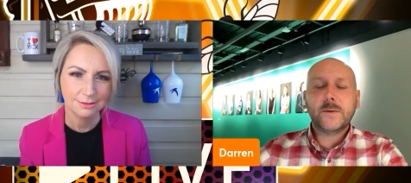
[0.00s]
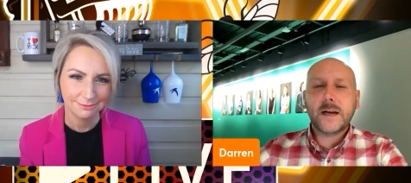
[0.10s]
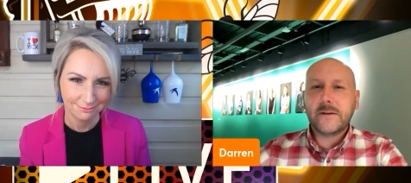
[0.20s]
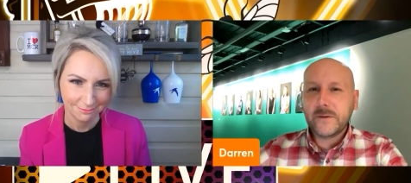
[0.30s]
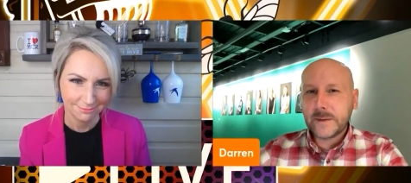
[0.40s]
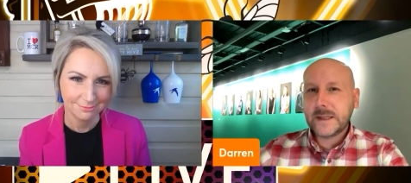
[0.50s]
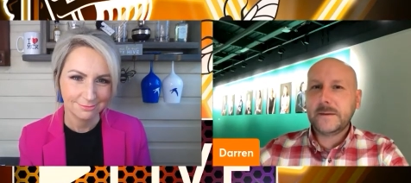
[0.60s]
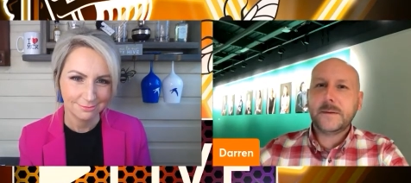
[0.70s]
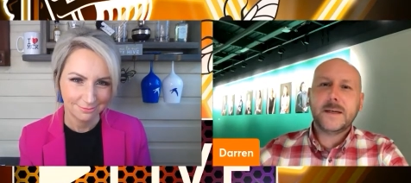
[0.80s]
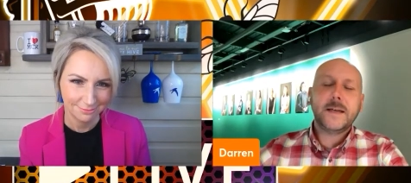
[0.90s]
Speaker 1: We want
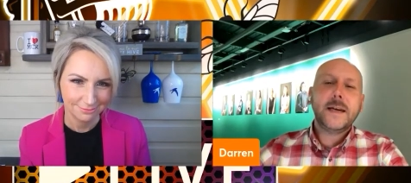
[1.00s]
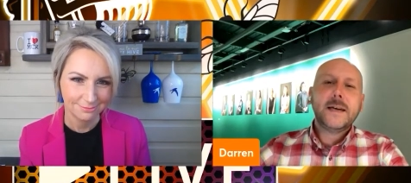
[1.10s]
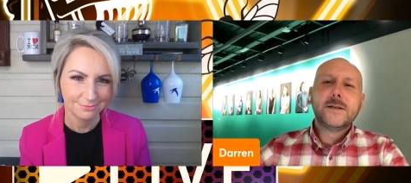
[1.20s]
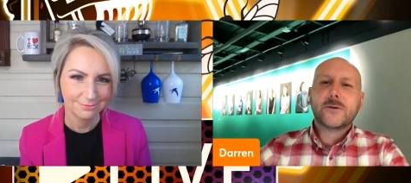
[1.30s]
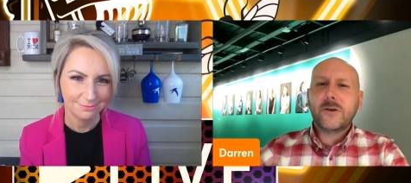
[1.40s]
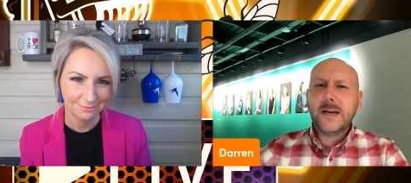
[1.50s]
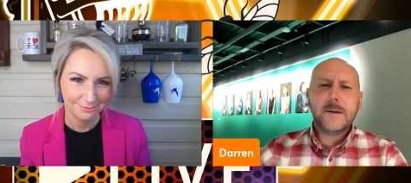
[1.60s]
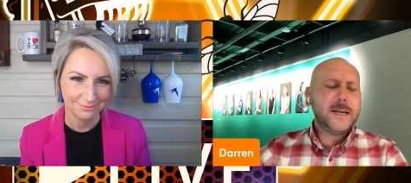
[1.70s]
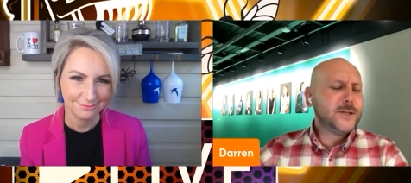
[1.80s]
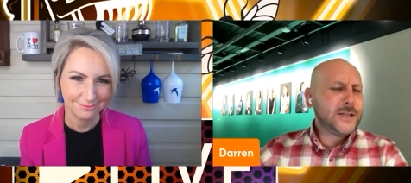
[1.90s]
everybody to be
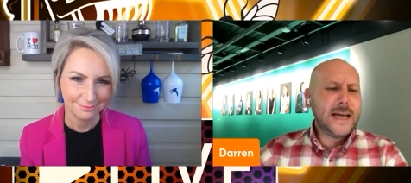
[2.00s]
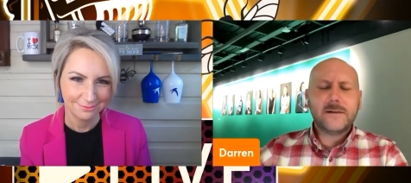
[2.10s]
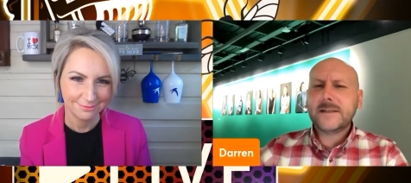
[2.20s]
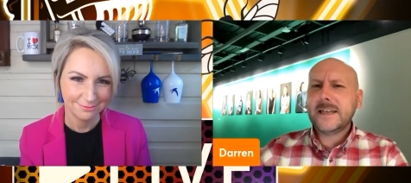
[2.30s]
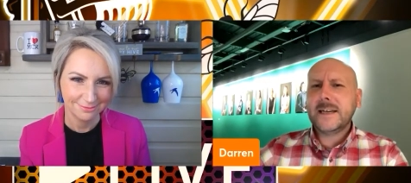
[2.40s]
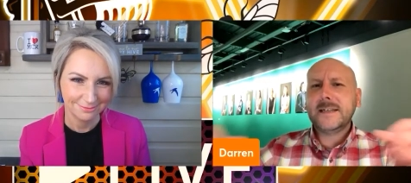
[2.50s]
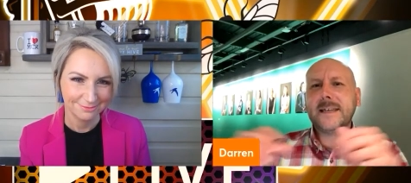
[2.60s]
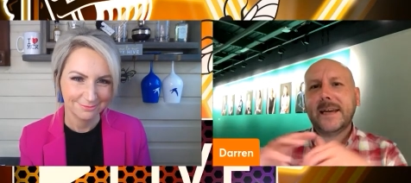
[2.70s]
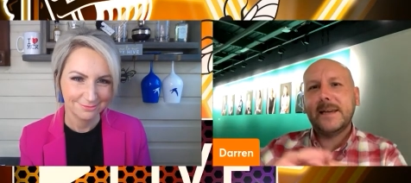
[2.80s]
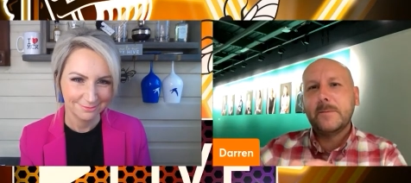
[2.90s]
screaming and shouting
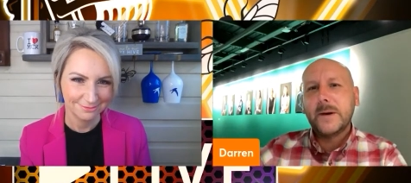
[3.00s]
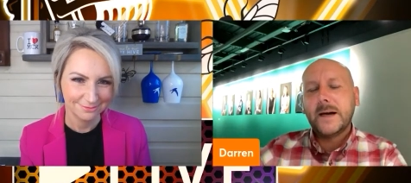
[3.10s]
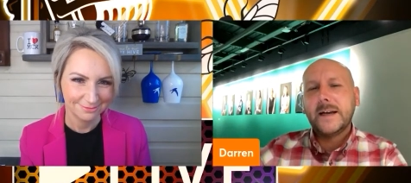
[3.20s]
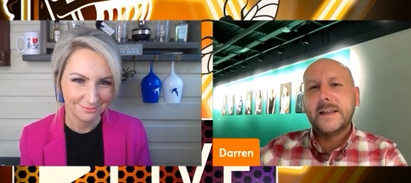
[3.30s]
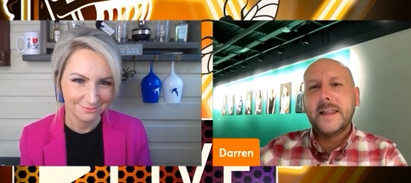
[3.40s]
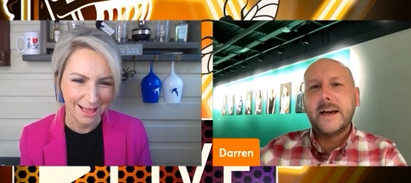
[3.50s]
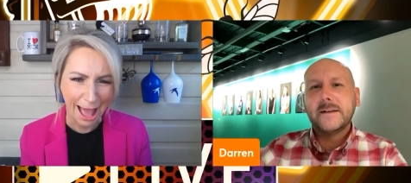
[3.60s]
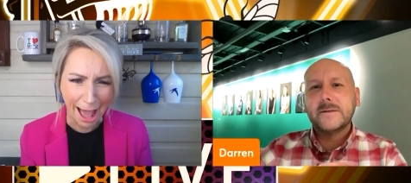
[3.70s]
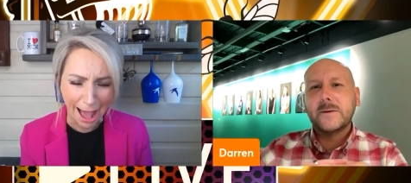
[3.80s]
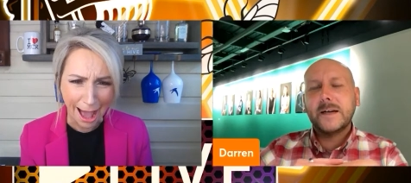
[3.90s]
and taking part in
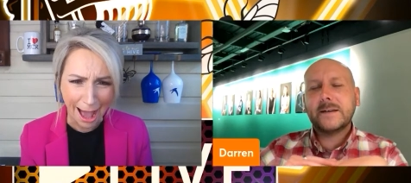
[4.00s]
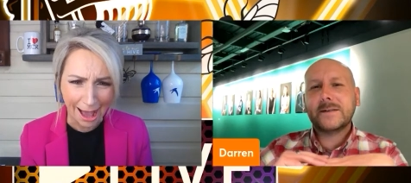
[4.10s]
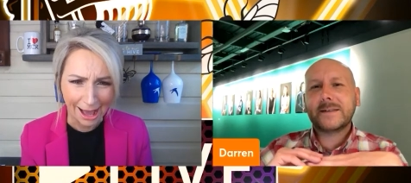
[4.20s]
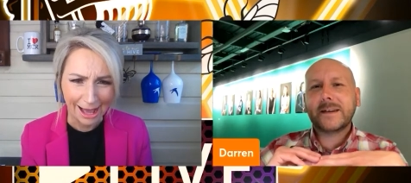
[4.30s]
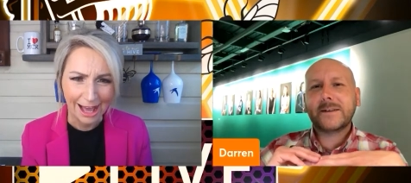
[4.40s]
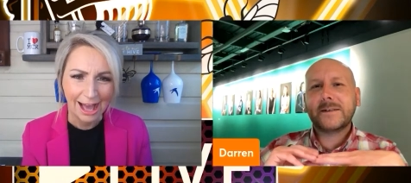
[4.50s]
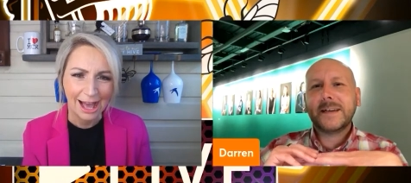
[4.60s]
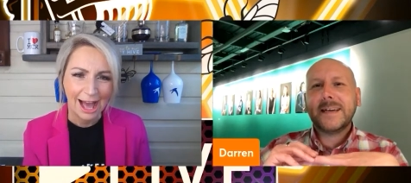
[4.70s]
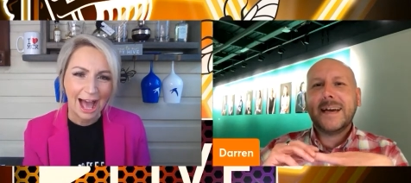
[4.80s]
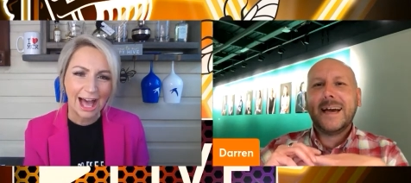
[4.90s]
that as as well. So
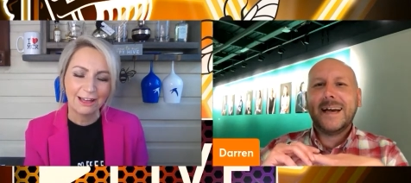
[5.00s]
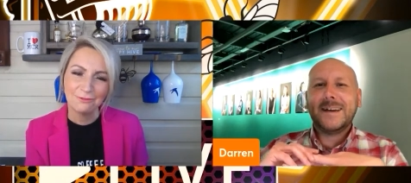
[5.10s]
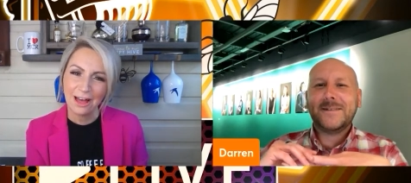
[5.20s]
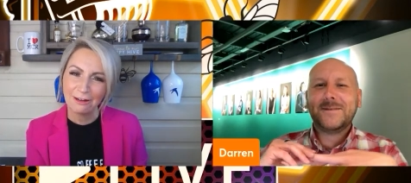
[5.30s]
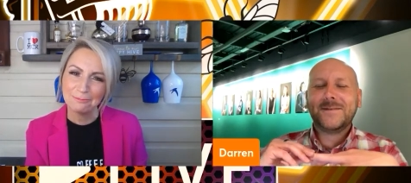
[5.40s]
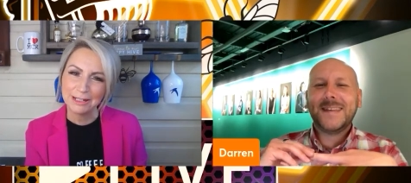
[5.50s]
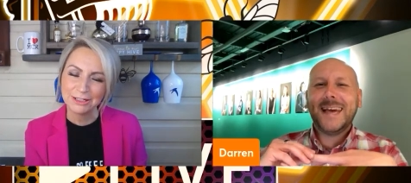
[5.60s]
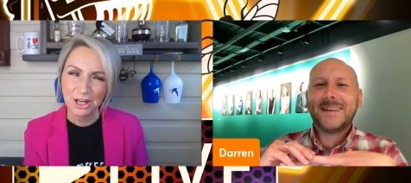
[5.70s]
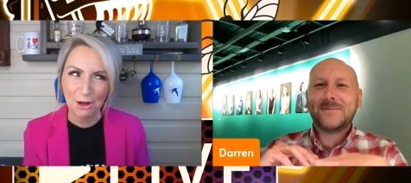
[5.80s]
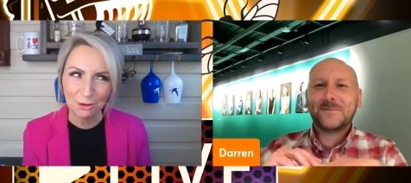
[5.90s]
Speaker 2: I've, um, I've
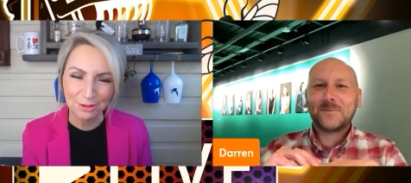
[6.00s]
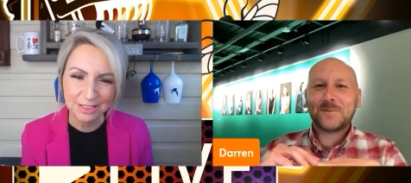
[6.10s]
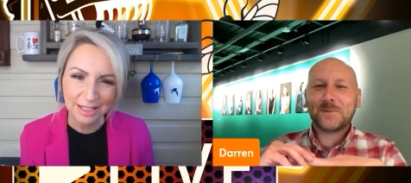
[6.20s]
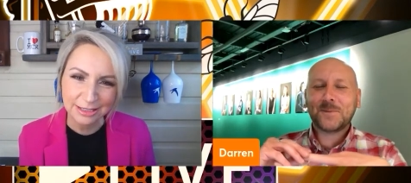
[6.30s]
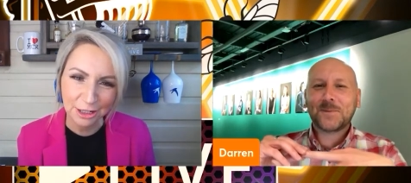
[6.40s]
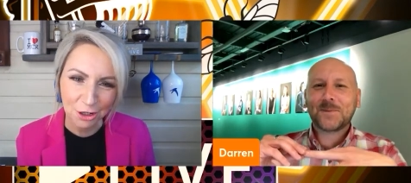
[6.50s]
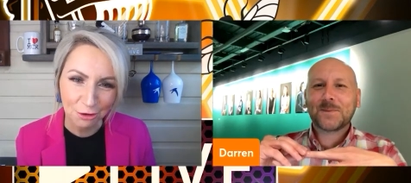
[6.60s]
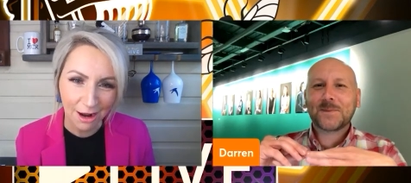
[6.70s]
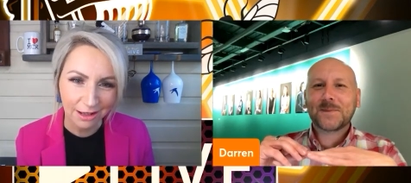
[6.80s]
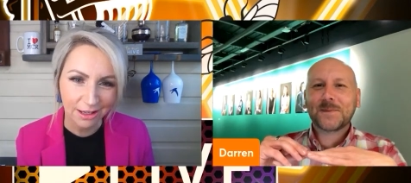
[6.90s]
been yeah. told there's a
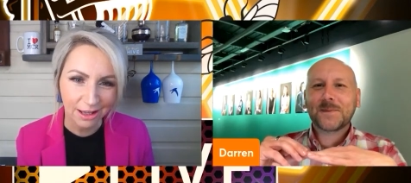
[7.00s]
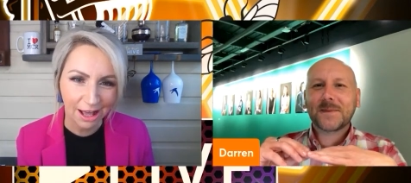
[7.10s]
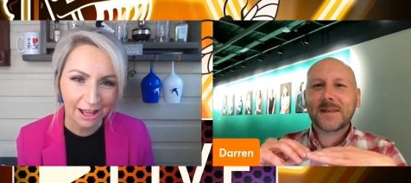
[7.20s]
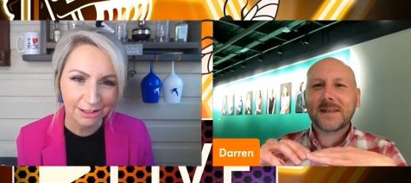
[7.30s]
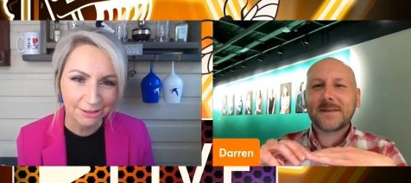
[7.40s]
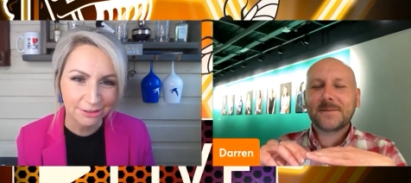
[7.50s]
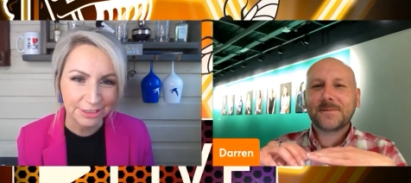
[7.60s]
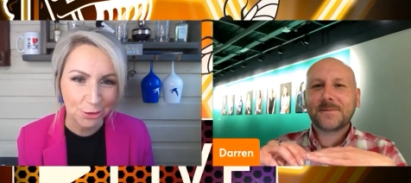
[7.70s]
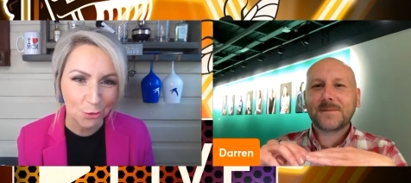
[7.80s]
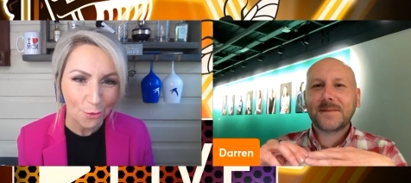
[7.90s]
Craggy
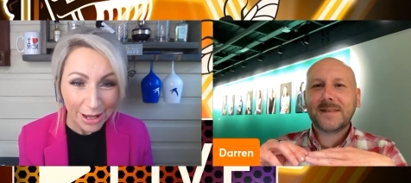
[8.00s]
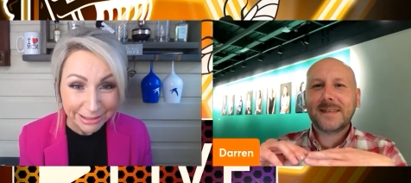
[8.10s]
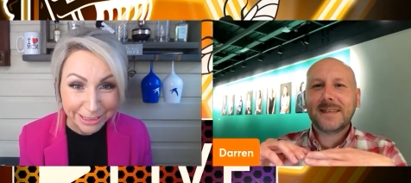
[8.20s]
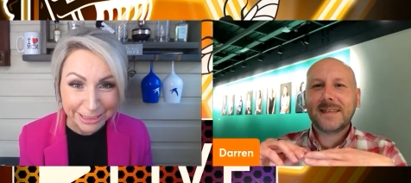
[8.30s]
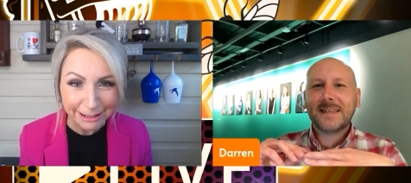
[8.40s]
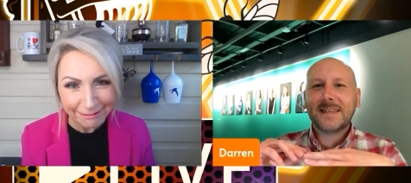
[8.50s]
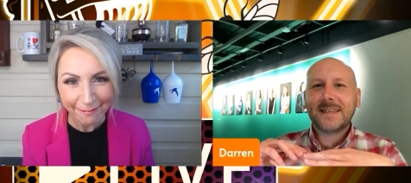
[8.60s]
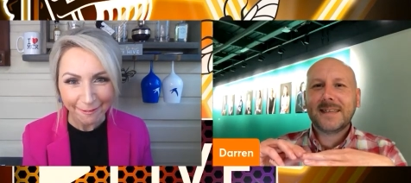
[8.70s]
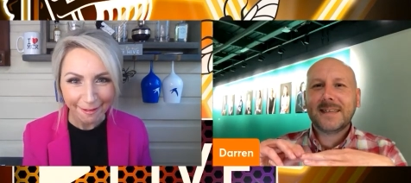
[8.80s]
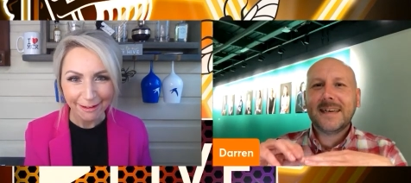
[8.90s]
Island quiz.
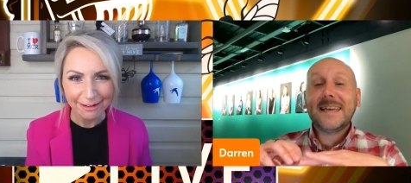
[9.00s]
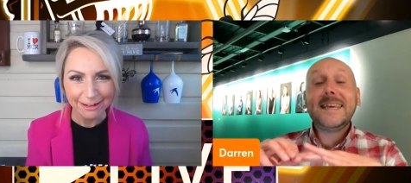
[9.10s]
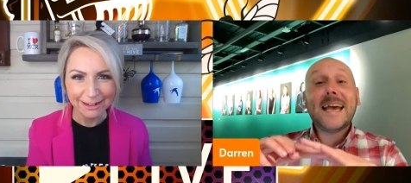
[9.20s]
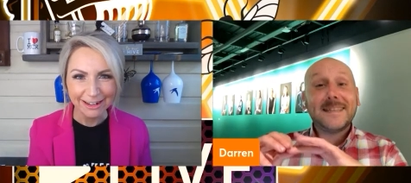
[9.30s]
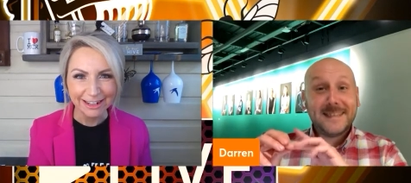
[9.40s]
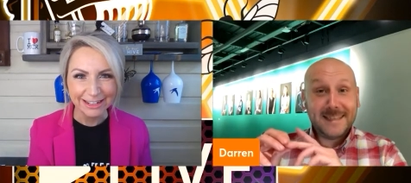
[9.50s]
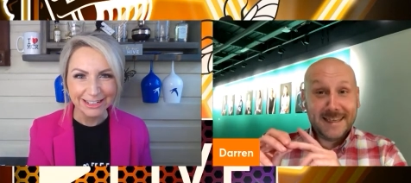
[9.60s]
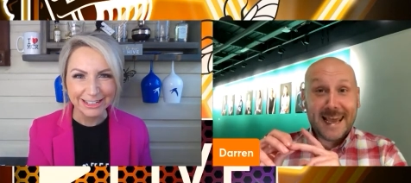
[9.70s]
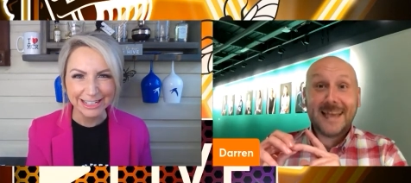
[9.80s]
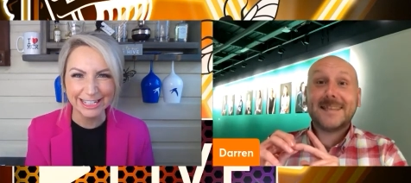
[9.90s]

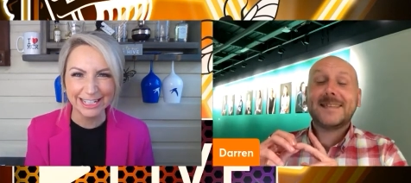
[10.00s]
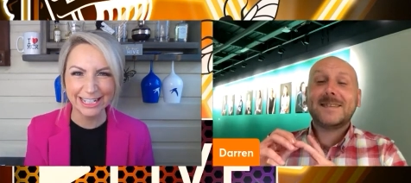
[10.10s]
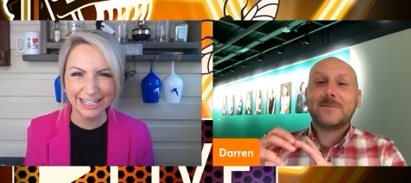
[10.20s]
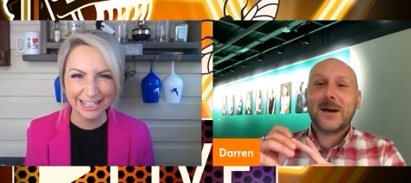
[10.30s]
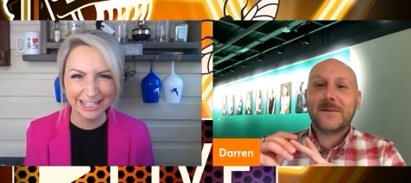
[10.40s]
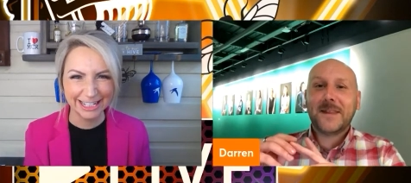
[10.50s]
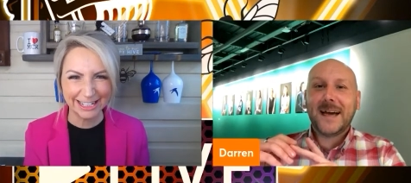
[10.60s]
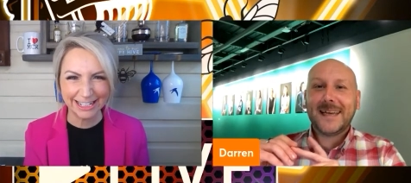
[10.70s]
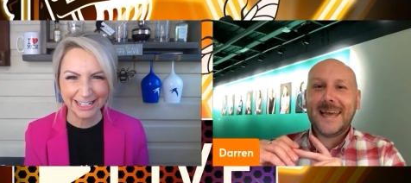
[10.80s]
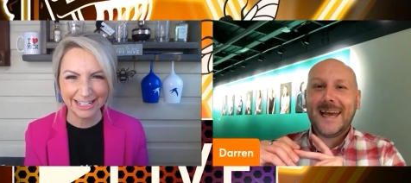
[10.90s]
Speaker 1: Yes, yes, as part of that.